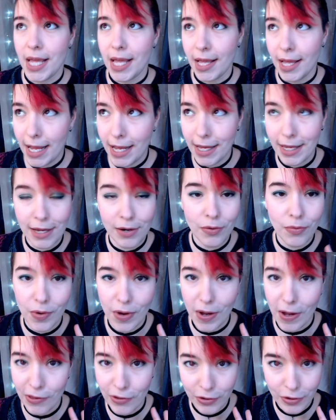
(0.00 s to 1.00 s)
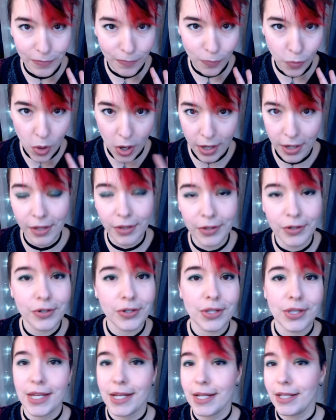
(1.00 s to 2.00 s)
ink and other watercolors
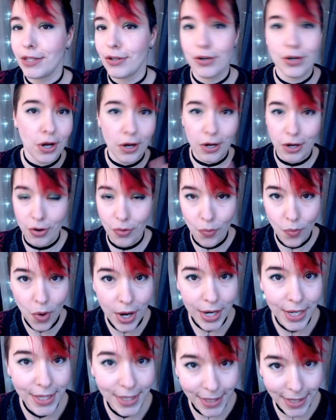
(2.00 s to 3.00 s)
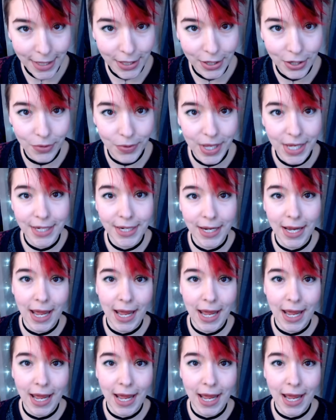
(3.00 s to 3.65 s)
and things are not going to want to stick to it